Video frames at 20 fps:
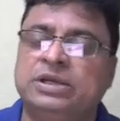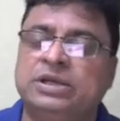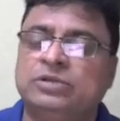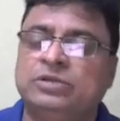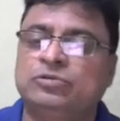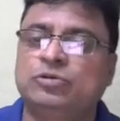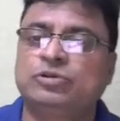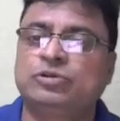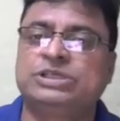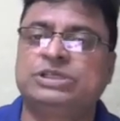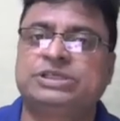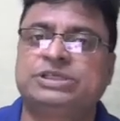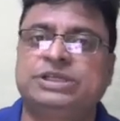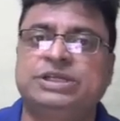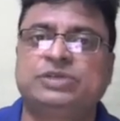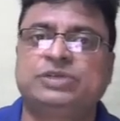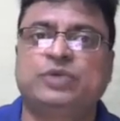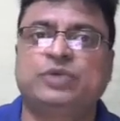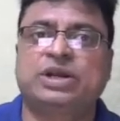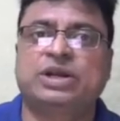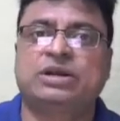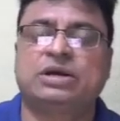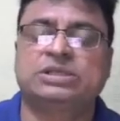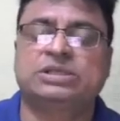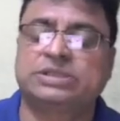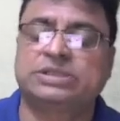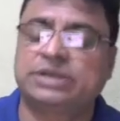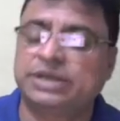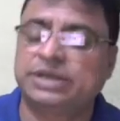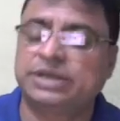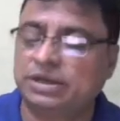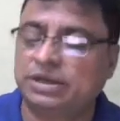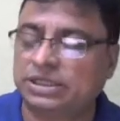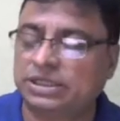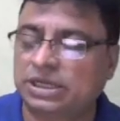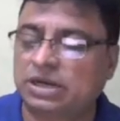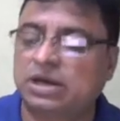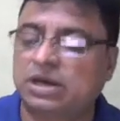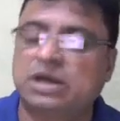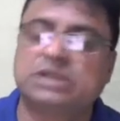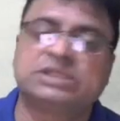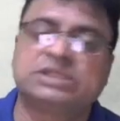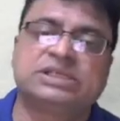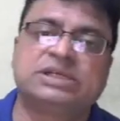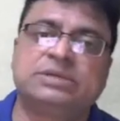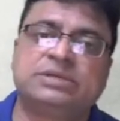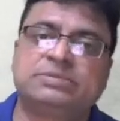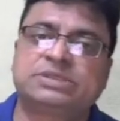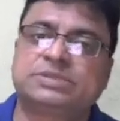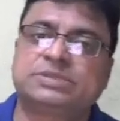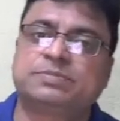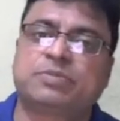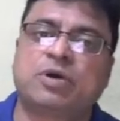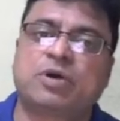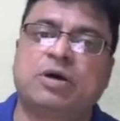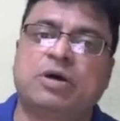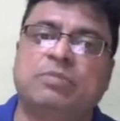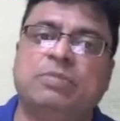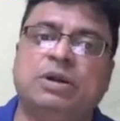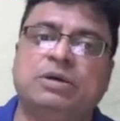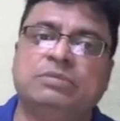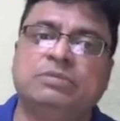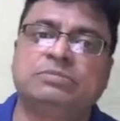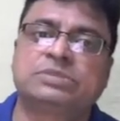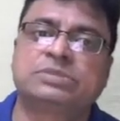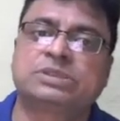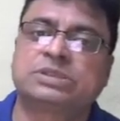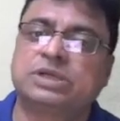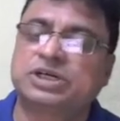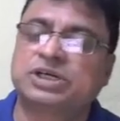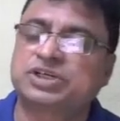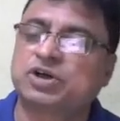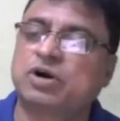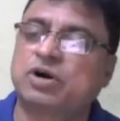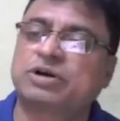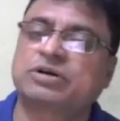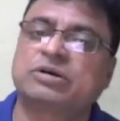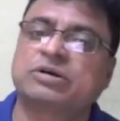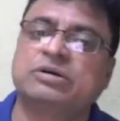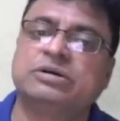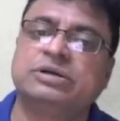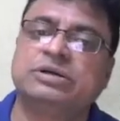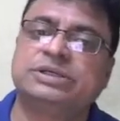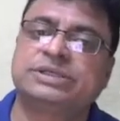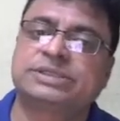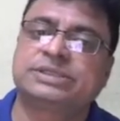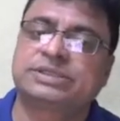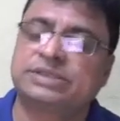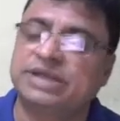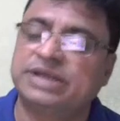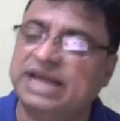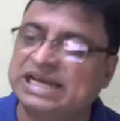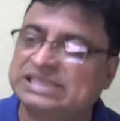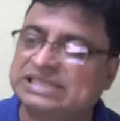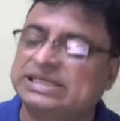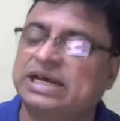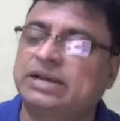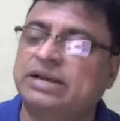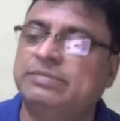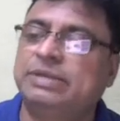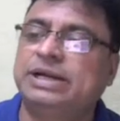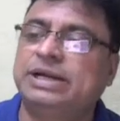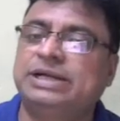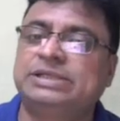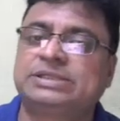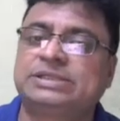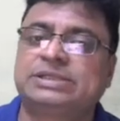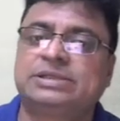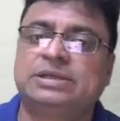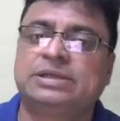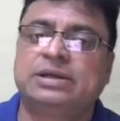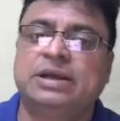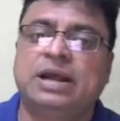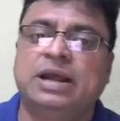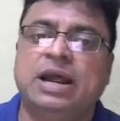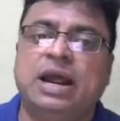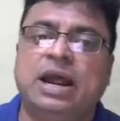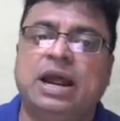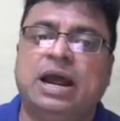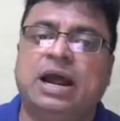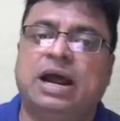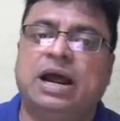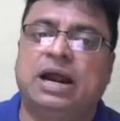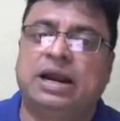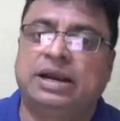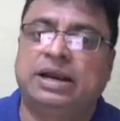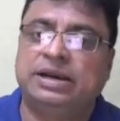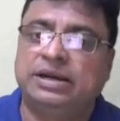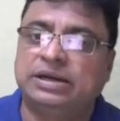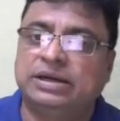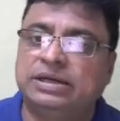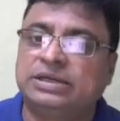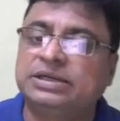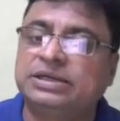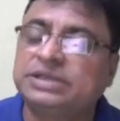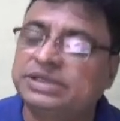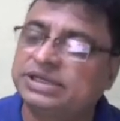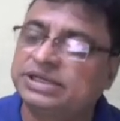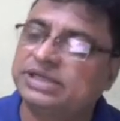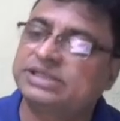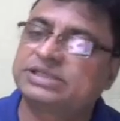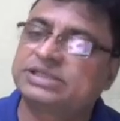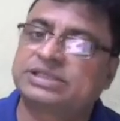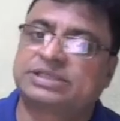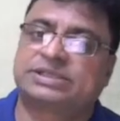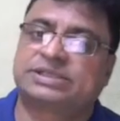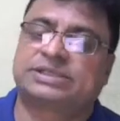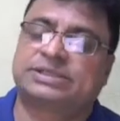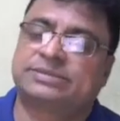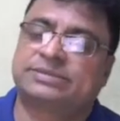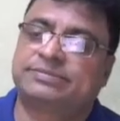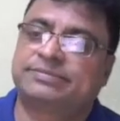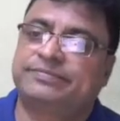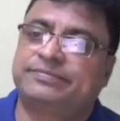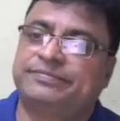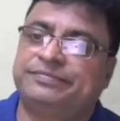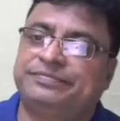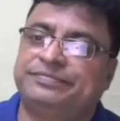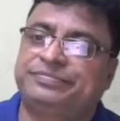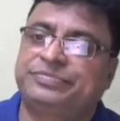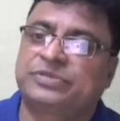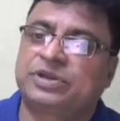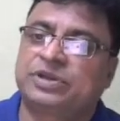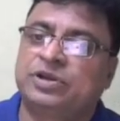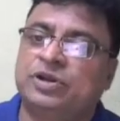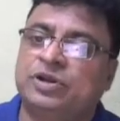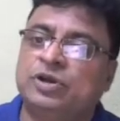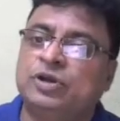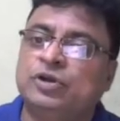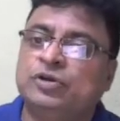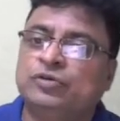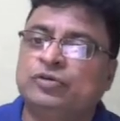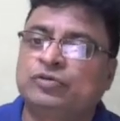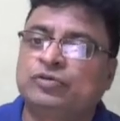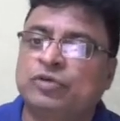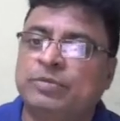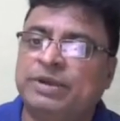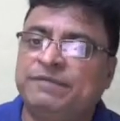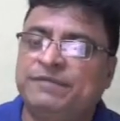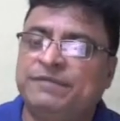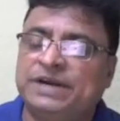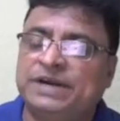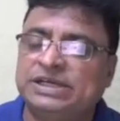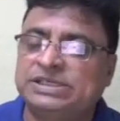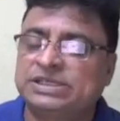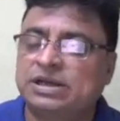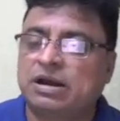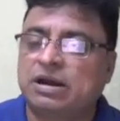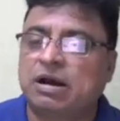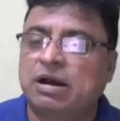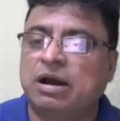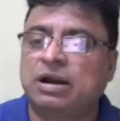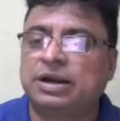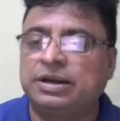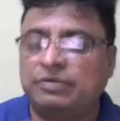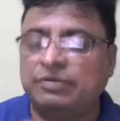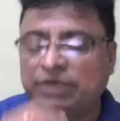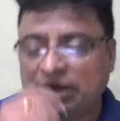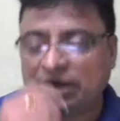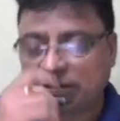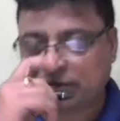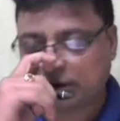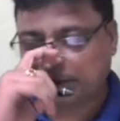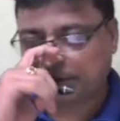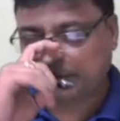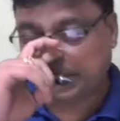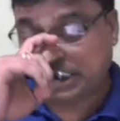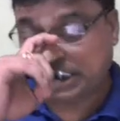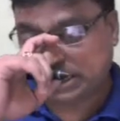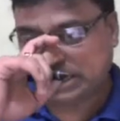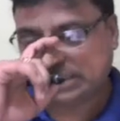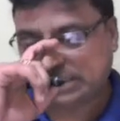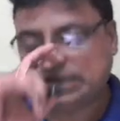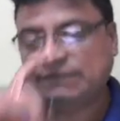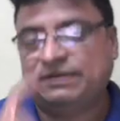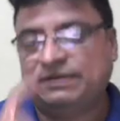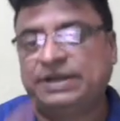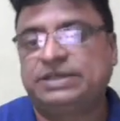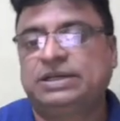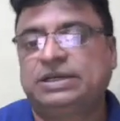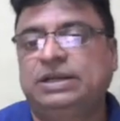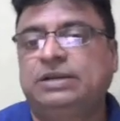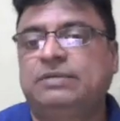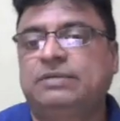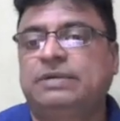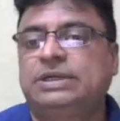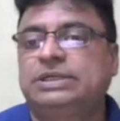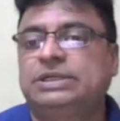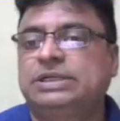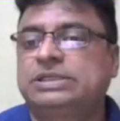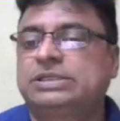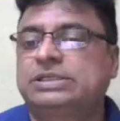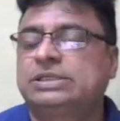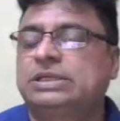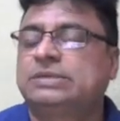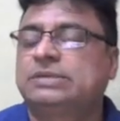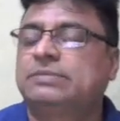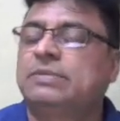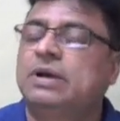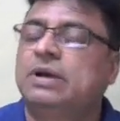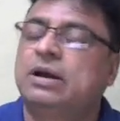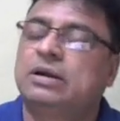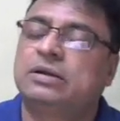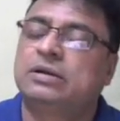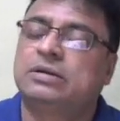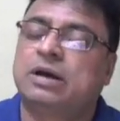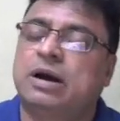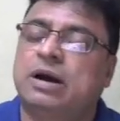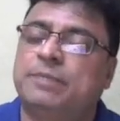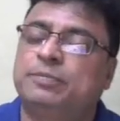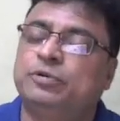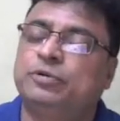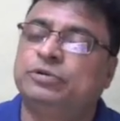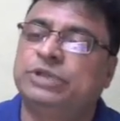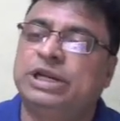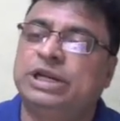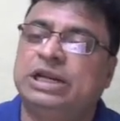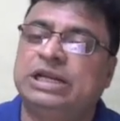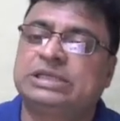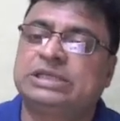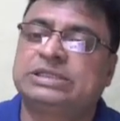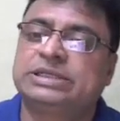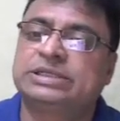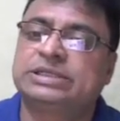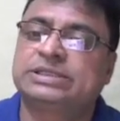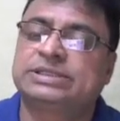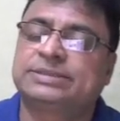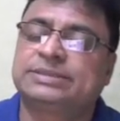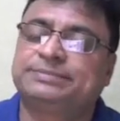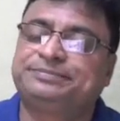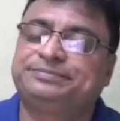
Through this series, we are concentrating on the concepts, problems, shortcuts, assignments, and tests. So, my friends, already we have completed differential equations up to 3 lessons